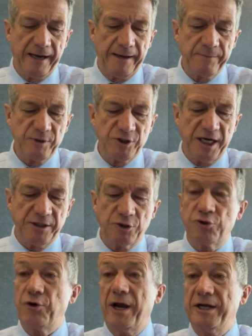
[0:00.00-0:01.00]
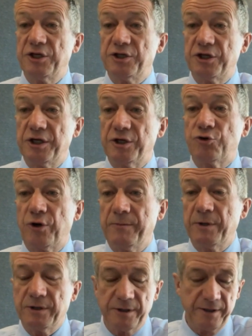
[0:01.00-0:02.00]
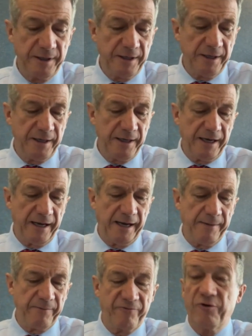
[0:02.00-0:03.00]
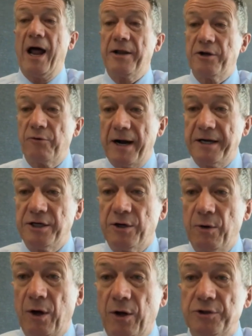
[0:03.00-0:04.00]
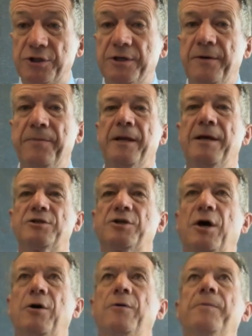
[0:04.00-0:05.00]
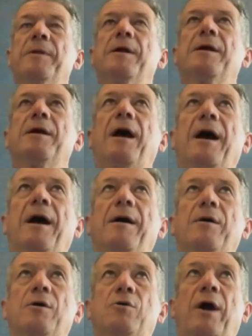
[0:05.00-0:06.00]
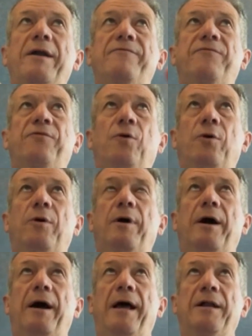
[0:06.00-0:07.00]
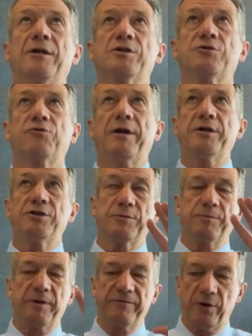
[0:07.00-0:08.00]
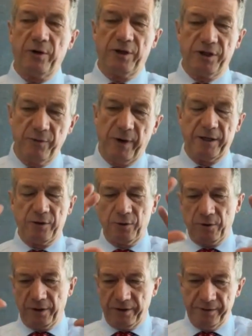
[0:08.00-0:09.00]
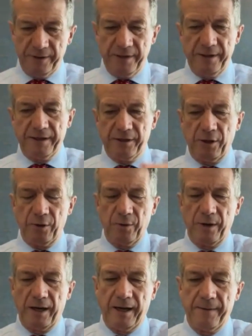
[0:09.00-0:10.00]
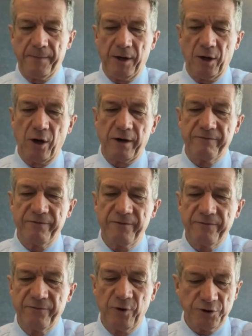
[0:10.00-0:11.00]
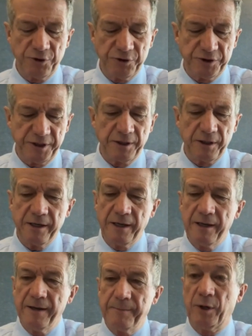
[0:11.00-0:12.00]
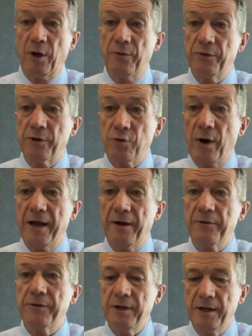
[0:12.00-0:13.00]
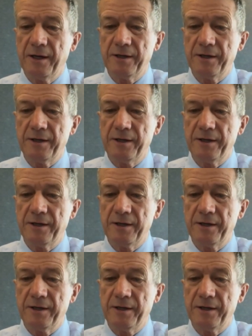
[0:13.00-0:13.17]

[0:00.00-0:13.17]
um, gender transitioning treatment um, for under 18 year olds. So uh, great for Alex Greenwich to be very theoretical and, you know, um, a lot of virtue signalling. But on the ground,